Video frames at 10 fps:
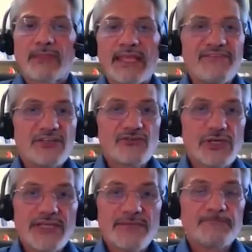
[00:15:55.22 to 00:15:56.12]

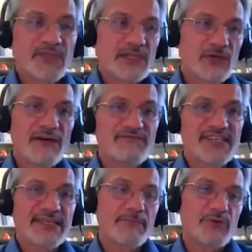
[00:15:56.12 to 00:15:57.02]
Eventually, you have
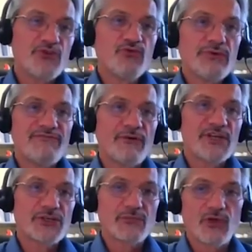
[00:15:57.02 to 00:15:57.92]
set up a new
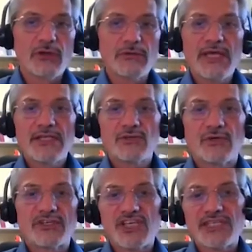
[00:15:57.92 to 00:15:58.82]
information model.
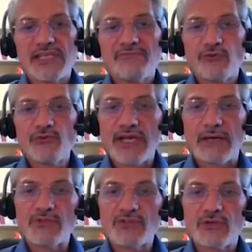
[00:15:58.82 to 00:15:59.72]
So just like for
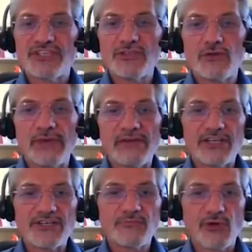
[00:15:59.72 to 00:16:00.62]
newcomers, consider a
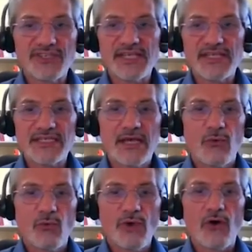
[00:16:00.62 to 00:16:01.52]
migration process
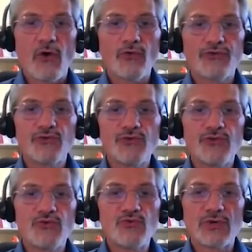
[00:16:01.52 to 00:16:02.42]
where
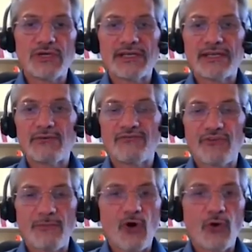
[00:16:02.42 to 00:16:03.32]

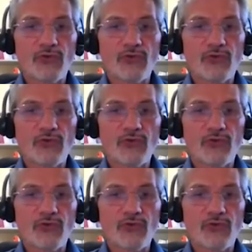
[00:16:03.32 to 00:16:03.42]
from old